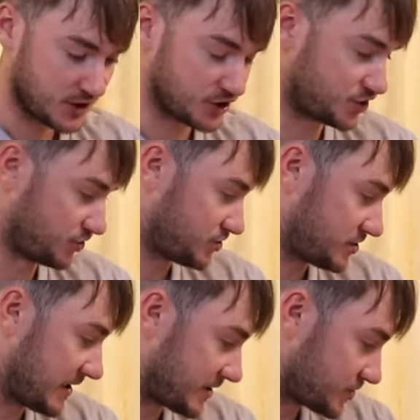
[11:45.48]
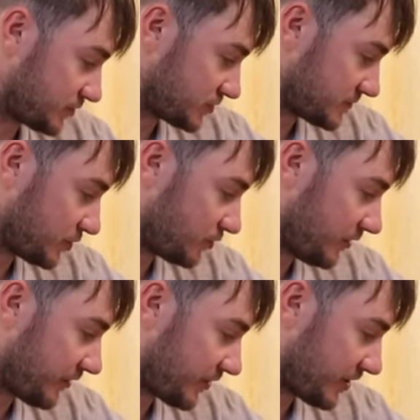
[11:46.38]
adjust the actual spool
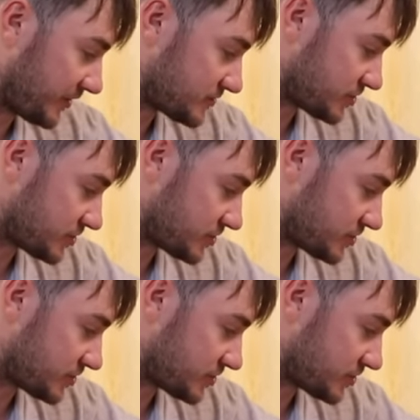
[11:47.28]
on the thing.